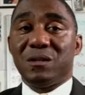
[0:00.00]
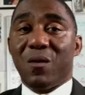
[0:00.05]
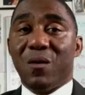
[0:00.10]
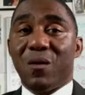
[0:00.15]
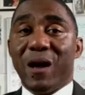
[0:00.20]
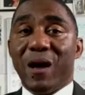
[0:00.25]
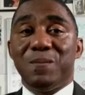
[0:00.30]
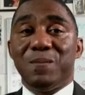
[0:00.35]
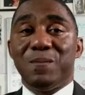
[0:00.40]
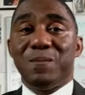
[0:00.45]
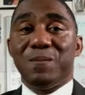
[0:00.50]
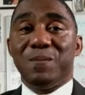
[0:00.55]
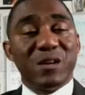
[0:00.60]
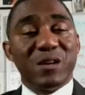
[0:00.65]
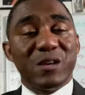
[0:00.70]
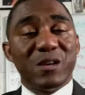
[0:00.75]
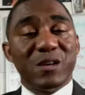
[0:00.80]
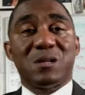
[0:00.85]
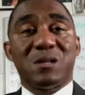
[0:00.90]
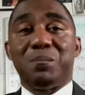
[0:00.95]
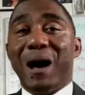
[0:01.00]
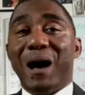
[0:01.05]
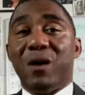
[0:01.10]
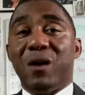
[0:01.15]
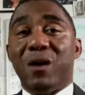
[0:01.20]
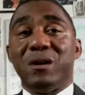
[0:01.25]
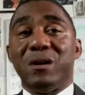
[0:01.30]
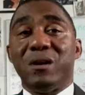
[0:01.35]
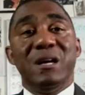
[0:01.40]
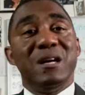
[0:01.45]
All right. That's what it's
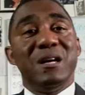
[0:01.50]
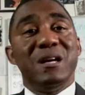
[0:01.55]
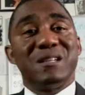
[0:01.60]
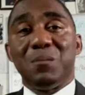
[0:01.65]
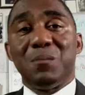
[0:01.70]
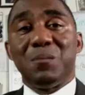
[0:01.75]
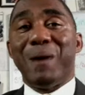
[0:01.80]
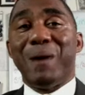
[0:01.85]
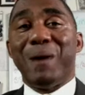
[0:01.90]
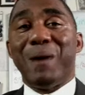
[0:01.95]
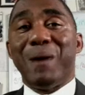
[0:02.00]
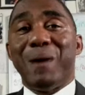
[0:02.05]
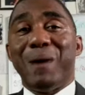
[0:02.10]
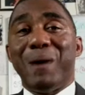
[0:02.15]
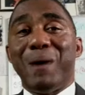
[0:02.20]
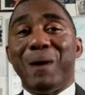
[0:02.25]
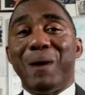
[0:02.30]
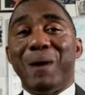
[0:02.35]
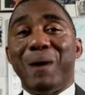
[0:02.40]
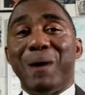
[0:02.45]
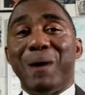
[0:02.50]
about. It's about